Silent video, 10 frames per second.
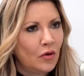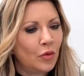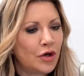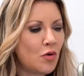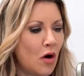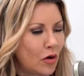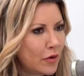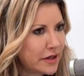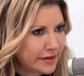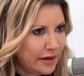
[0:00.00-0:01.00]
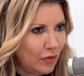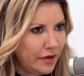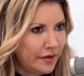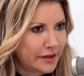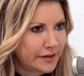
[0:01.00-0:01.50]
Were you always
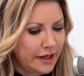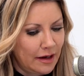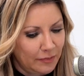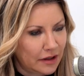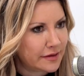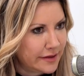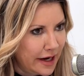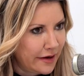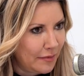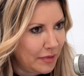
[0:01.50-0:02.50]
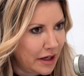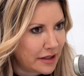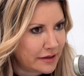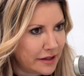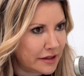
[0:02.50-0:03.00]
someone that said, I'm going to stand up
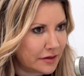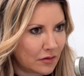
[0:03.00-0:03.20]
against this?